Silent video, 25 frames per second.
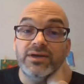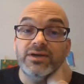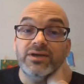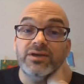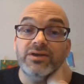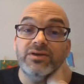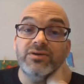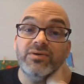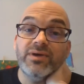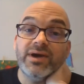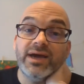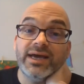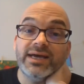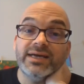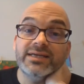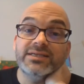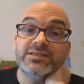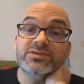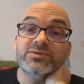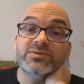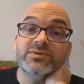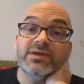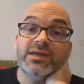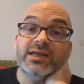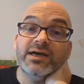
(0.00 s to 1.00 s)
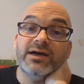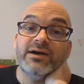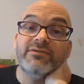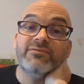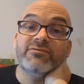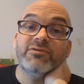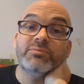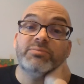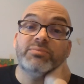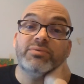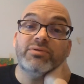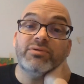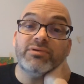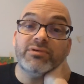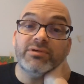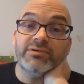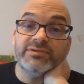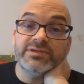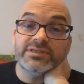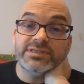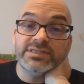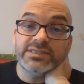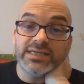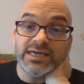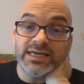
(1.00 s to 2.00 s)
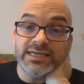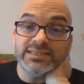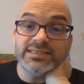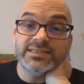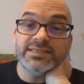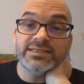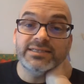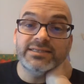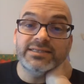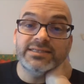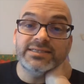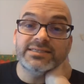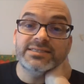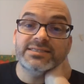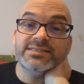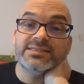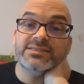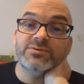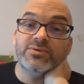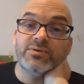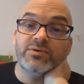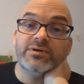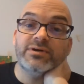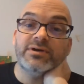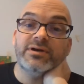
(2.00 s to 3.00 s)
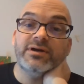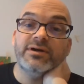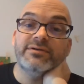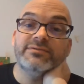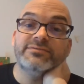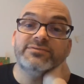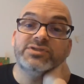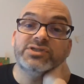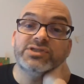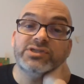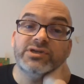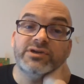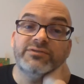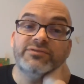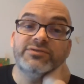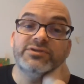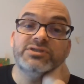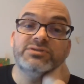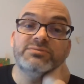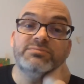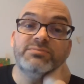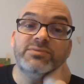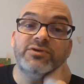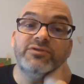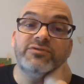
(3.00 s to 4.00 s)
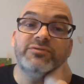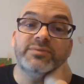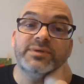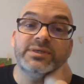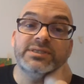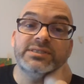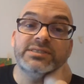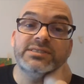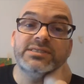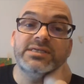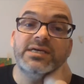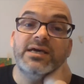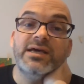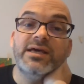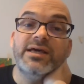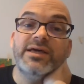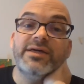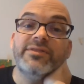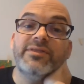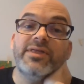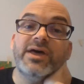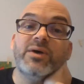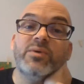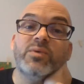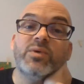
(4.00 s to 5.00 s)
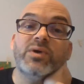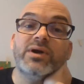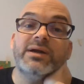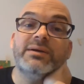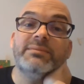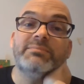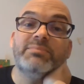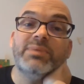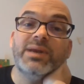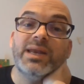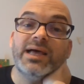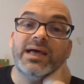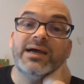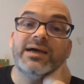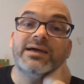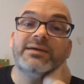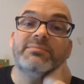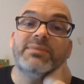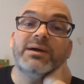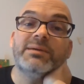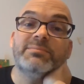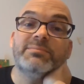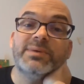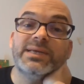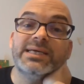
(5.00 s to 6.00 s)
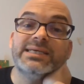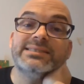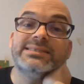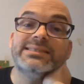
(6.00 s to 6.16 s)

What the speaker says: you had to allow for precisely the sort of surface movements that were implied by plate